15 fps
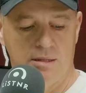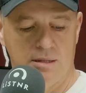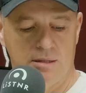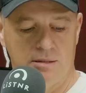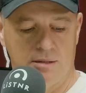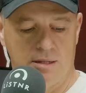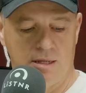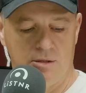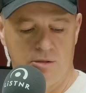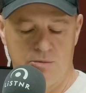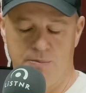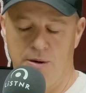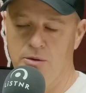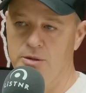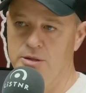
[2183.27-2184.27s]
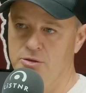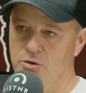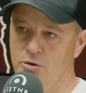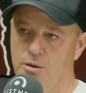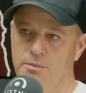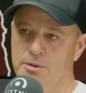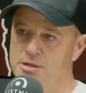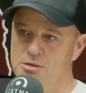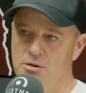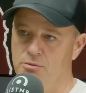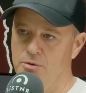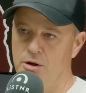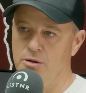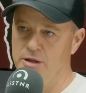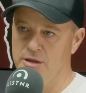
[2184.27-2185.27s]
the little kid who's bowling to him, it's
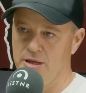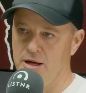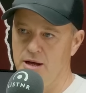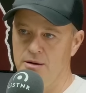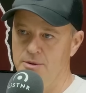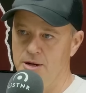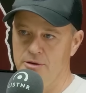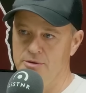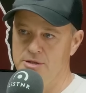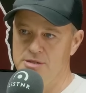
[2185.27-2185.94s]
not rolling the arm over,